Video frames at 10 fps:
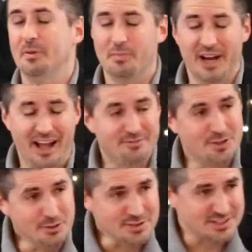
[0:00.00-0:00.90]
But have
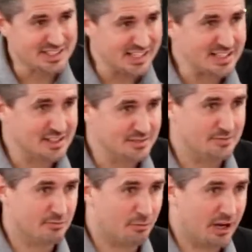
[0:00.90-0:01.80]
you seen
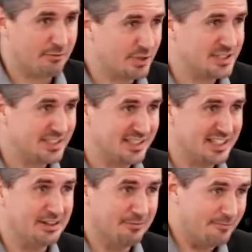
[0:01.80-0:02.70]
right recently
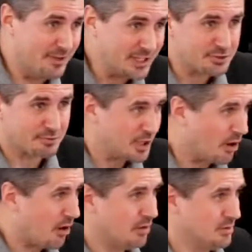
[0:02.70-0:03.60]
the
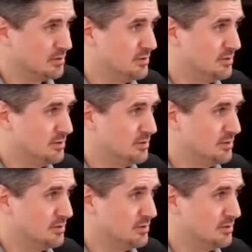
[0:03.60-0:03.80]
vitriol